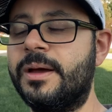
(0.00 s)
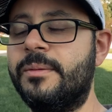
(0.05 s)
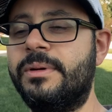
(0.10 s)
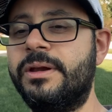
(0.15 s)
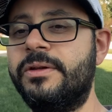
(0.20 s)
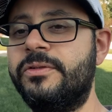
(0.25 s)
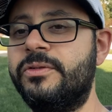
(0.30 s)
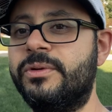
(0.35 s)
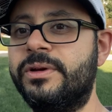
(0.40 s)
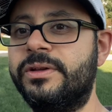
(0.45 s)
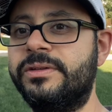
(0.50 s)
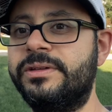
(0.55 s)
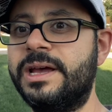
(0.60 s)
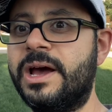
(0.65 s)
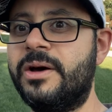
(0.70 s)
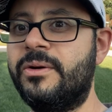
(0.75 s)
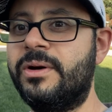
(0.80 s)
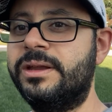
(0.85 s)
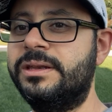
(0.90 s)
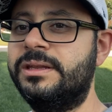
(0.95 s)
But if you want to see
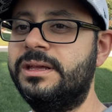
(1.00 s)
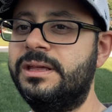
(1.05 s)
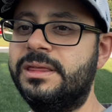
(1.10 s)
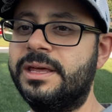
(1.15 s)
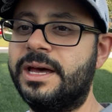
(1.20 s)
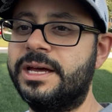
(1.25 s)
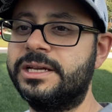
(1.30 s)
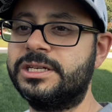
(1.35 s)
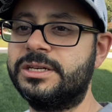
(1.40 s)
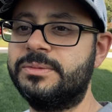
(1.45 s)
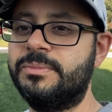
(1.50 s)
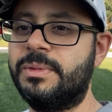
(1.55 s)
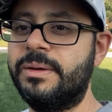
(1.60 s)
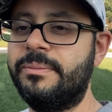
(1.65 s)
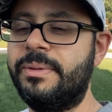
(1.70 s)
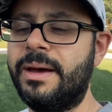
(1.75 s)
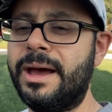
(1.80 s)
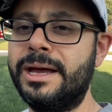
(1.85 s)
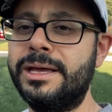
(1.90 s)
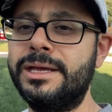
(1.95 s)
how I dethatched my
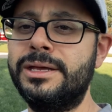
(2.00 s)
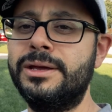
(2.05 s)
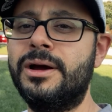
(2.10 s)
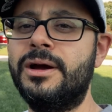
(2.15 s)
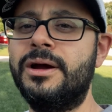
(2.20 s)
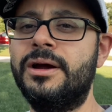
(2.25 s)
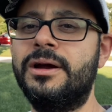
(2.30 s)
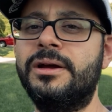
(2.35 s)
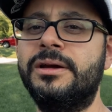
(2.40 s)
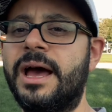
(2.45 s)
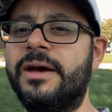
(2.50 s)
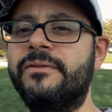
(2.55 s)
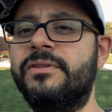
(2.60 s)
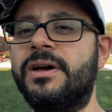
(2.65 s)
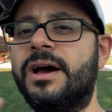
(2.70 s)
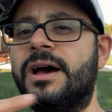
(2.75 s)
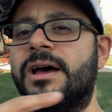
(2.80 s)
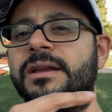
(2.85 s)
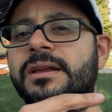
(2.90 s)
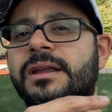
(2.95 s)
backyard, I've
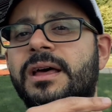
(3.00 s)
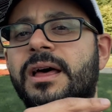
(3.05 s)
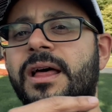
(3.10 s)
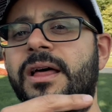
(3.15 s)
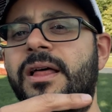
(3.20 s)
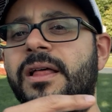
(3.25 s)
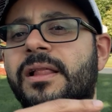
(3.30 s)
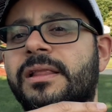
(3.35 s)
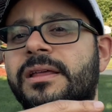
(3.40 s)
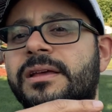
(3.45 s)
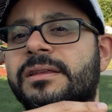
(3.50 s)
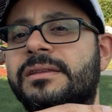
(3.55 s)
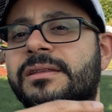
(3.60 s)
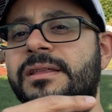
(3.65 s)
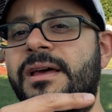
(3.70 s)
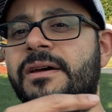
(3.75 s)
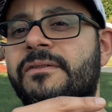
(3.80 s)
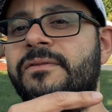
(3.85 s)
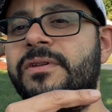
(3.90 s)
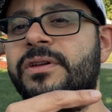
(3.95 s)
got a link to
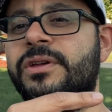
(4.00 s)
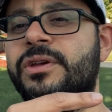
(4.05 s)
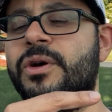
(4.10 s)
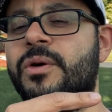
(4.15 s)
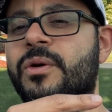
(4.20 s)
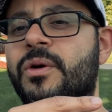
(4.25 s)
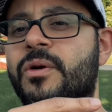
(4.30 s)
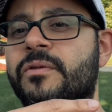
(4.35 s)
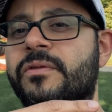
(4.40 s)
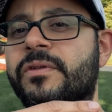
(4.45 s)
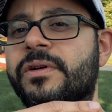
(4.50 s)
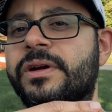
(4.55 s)
that video over